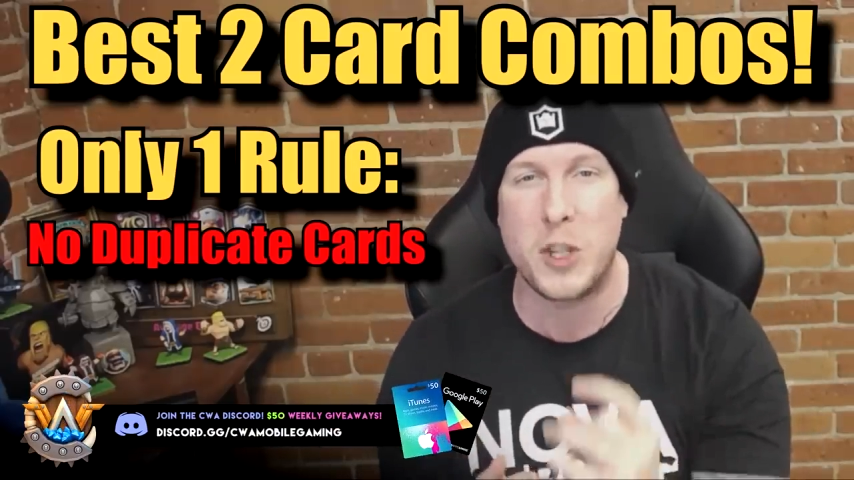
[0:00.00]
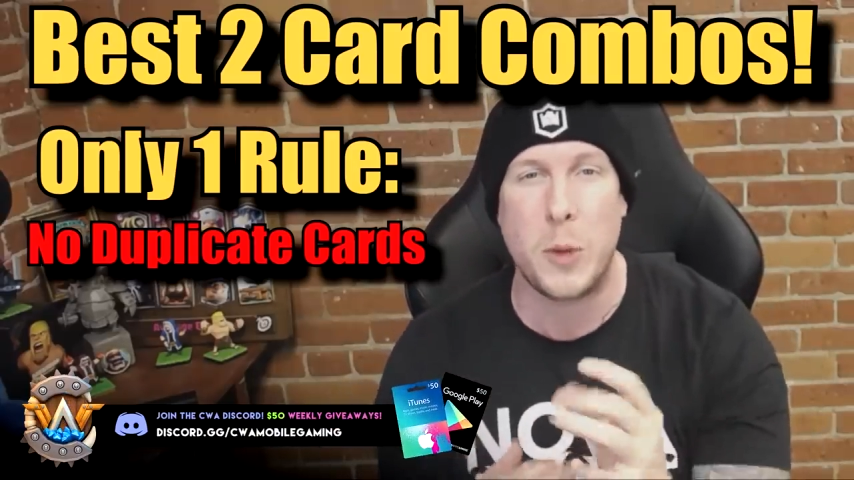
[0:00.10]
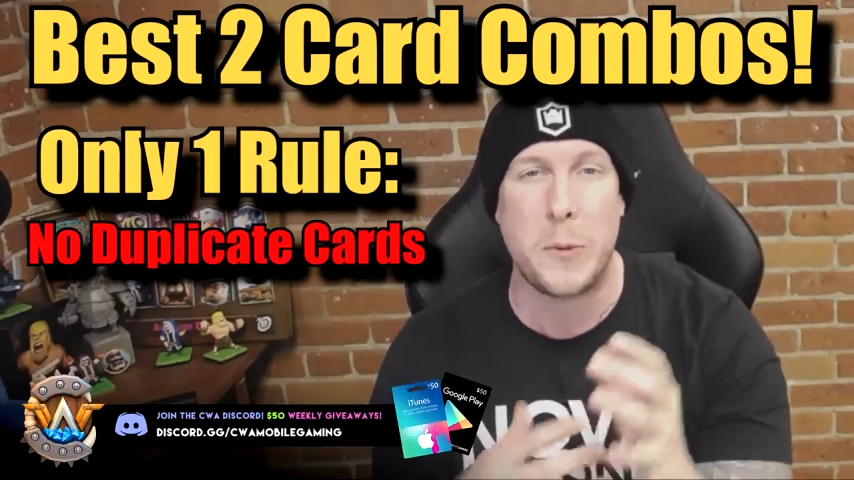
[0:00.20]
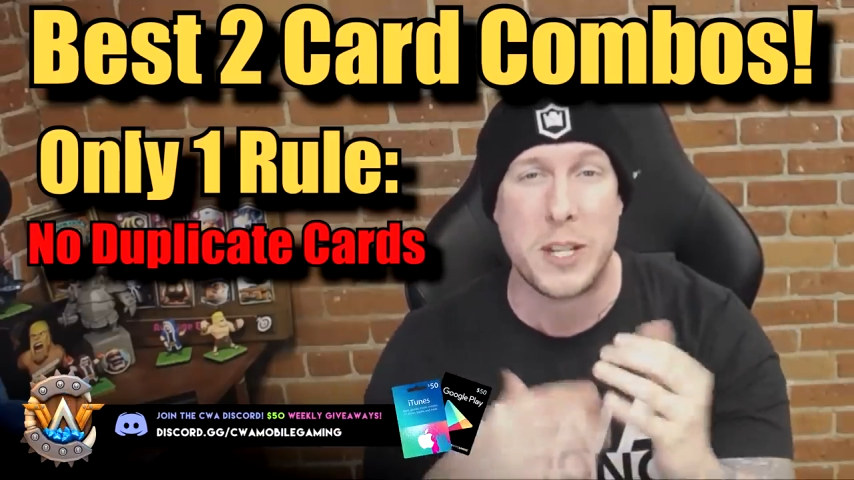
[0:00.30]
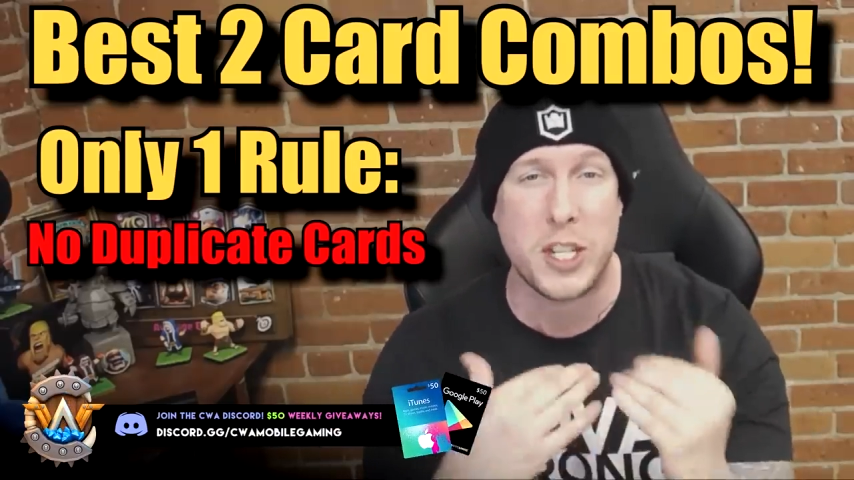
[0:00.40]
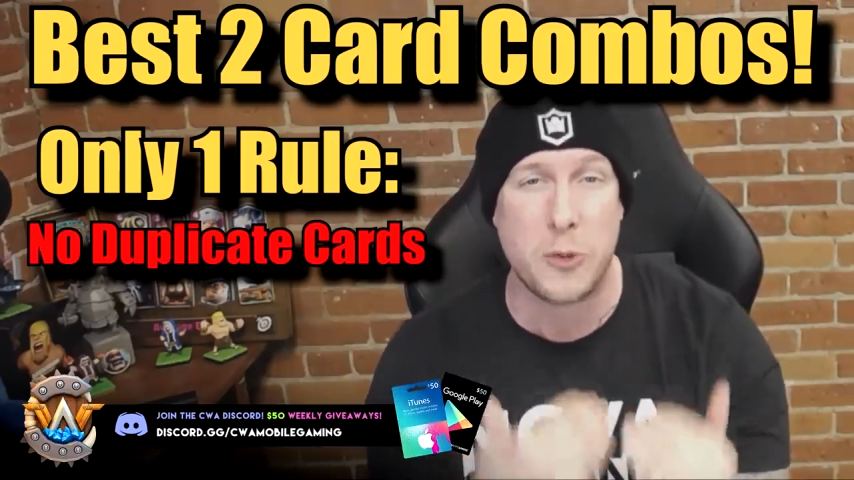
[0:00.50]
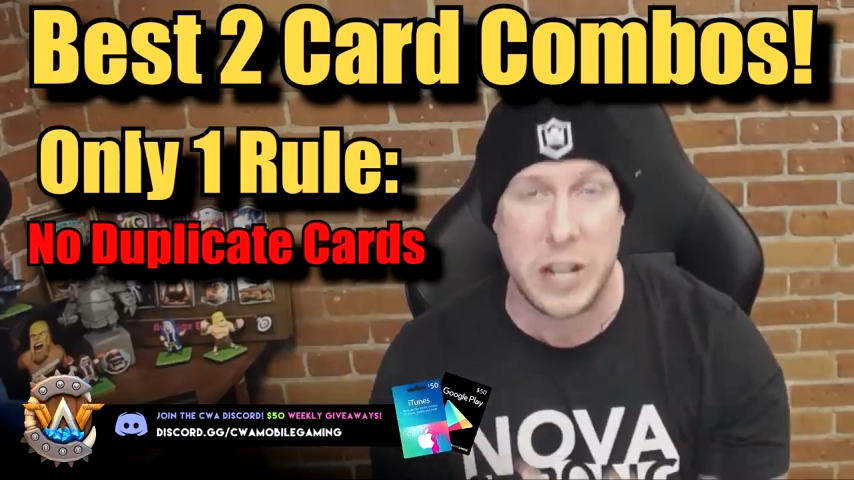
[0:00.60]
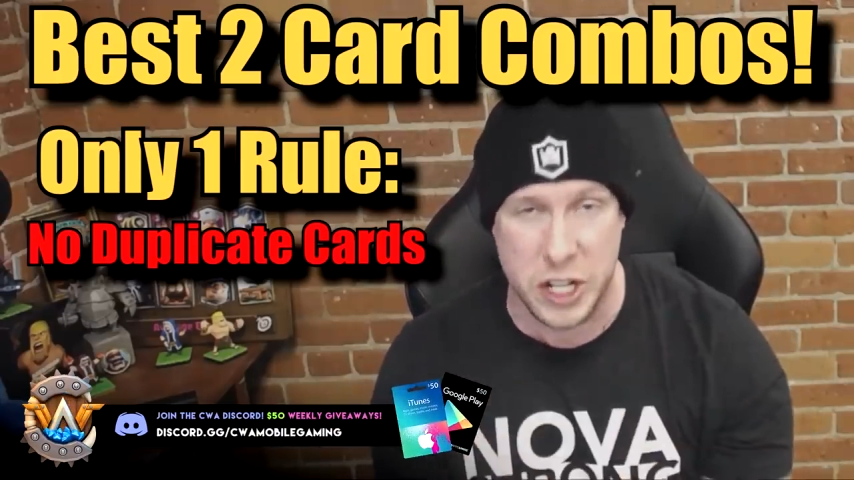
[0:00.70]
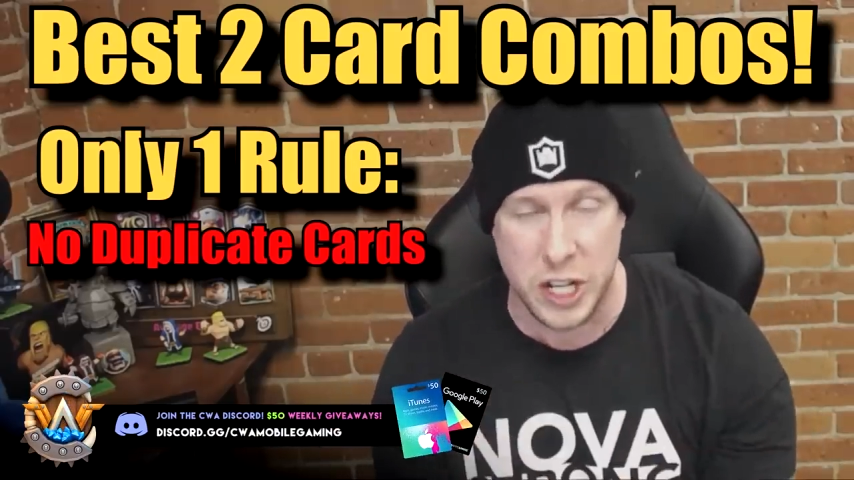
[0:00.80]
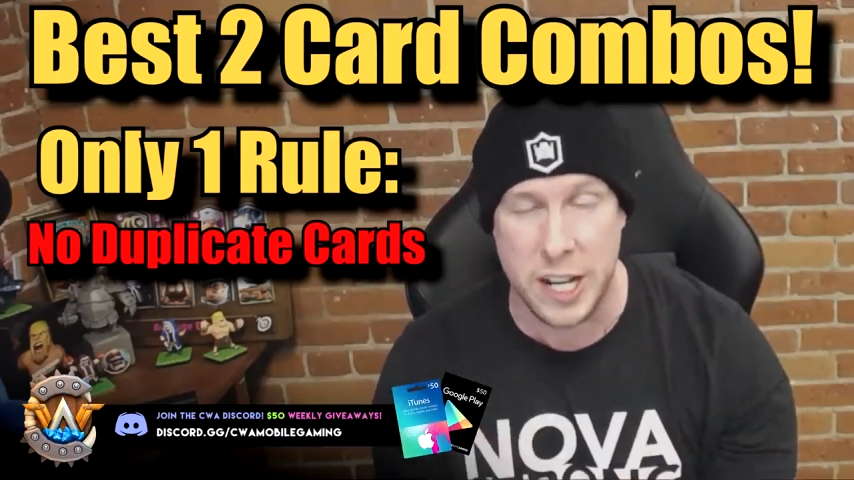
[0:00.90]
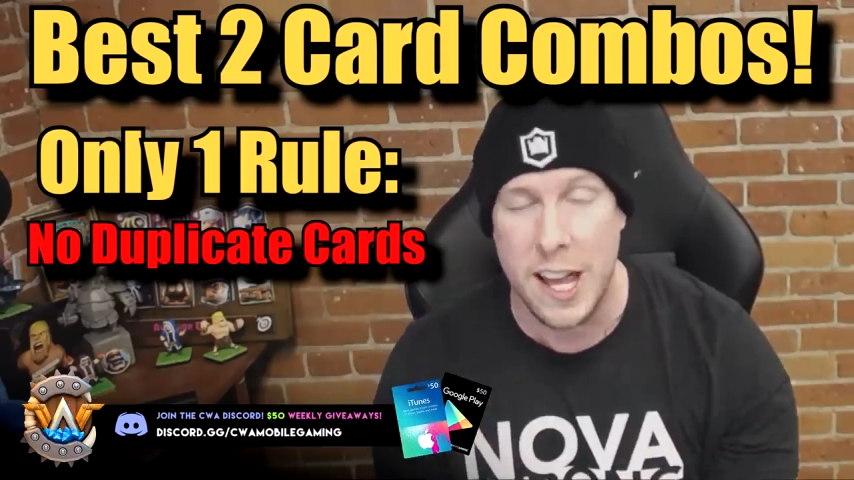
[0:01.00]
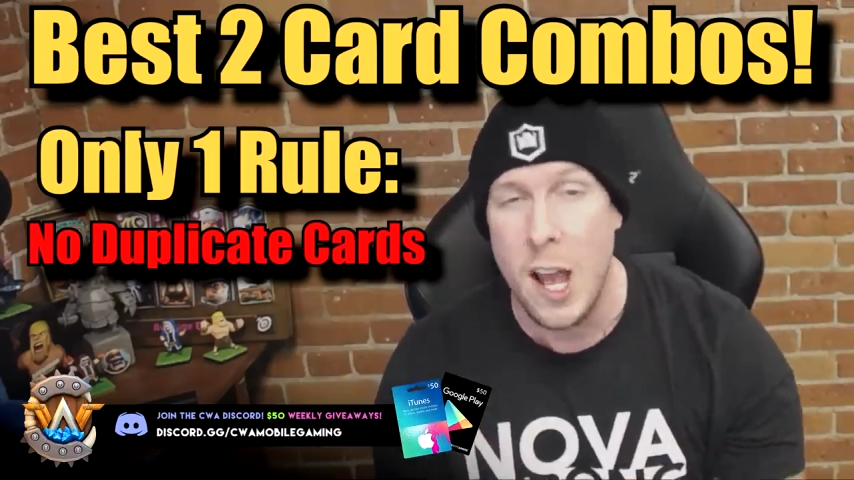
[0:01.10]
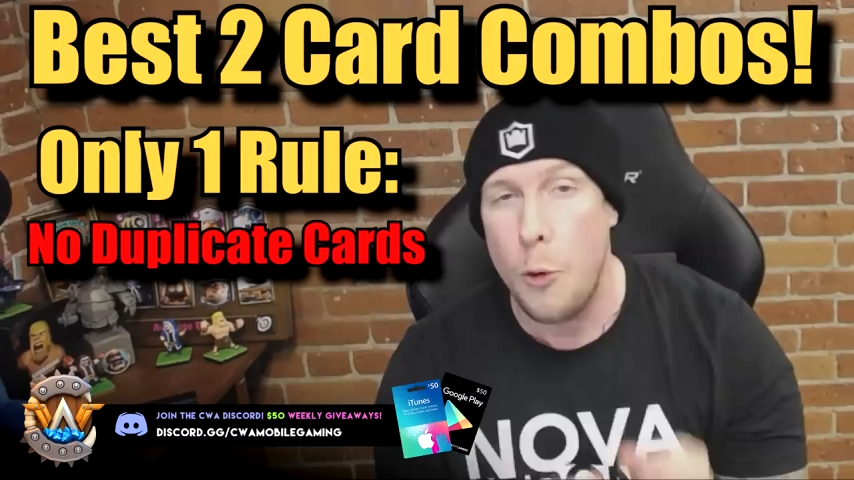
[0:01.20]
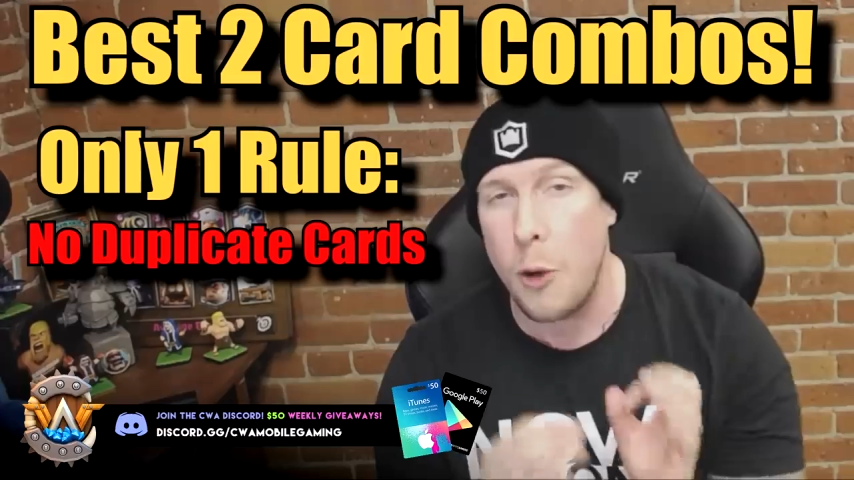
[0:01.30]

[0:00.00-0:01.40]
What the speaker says: to a restriction